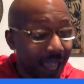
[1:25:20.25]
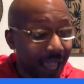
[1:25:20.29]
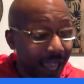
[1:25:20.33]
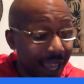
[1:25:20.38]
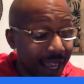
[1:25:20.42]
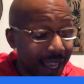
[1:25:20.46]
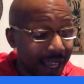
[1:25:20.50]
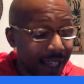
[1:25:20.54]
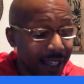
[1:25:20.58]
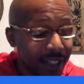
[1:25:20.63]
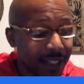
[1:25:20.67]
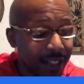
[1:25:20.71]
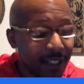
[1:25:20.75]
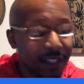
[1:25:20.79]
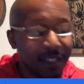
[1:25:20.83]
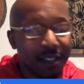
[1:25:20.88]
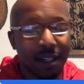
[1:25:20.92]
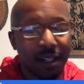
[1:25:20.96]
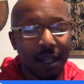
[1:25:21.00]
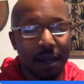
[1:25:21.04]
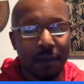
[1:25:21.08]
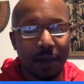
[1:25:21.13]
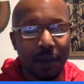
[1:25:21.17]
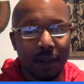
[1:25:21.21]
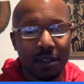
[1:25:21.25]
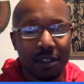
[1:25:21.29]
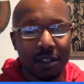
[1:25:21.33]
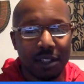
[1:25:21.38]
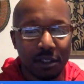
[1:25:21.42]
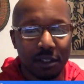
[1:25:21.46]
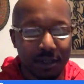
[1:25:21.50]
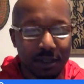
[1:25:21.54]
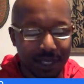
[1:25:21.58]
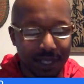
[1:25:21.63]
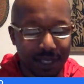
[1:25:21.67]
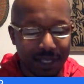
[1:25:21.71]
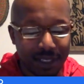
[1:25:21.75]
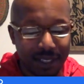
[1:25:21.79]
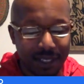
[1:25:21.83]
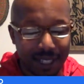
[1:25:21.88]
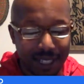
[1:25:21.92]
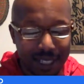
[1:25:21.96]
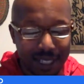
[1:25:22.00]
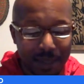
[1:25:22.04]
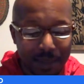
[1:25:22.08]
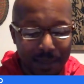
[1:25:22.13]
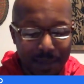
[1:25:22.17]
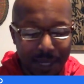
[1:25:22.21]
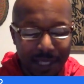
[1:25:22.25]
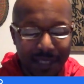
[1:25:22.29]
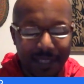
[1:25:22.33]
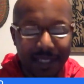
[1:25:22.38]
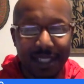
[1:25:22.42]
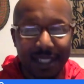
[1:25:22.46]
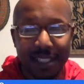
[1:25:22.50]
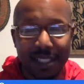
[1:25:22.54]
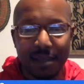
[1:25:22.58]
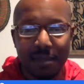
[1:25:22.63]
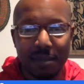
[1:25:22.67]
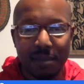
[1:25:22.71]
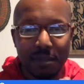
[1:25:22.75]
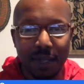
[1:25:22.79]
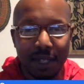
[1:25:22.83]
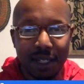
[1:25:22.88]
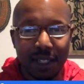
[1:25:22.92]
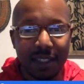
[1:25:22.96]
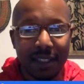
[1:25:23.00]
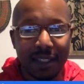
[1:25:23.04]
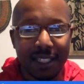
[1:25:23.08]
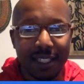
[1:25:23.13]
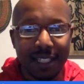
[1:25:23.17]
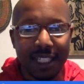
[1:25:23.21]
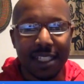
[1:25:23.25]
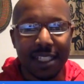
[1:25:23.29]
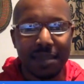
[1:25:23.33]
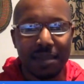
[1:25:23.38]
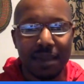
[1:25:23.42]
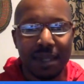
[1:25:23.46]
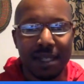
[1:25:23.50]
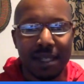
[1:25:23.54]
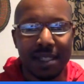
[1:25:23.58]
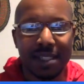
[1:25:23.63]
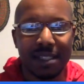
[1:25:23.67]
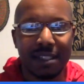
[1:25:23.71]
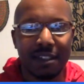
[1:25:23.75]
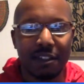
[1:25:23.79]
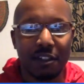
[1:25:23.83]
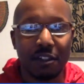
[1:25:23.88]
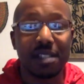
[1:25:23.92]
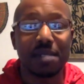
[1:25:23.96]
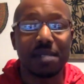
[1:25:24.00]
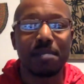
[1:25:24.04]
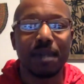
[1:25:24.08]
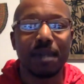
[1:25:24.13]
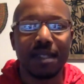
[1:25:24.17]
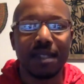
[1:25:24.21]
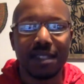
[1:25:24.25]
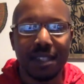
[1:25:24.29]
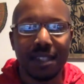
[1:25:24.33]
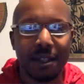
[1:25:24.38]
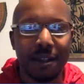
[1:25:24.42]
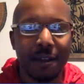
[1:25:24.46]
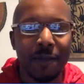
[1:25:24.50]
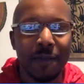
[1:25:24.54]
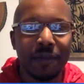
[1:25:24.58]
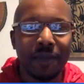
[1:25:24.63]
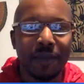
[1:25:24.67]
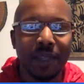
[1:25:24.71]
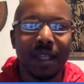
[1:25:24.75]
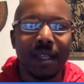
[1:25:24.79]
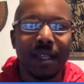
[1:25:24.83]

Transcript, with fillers: And I'm also to eliminate this monthly expense or this monthly